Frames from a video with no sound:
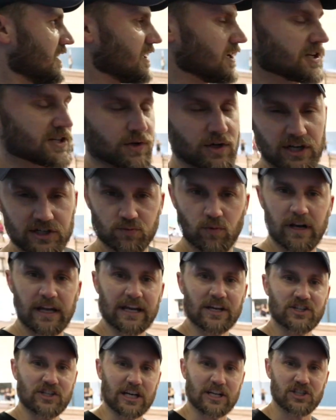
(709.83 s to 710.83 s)
So he's
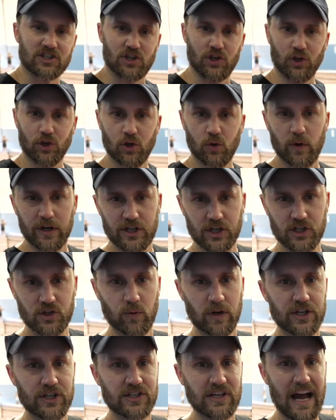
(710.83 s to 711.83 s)
winning 6-2. We
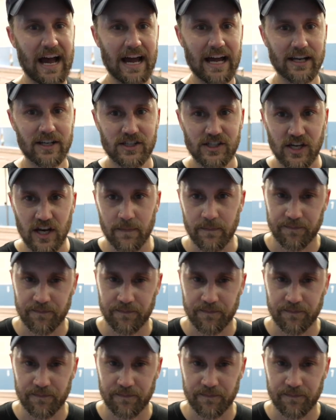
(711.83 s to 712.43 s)
just switched sides.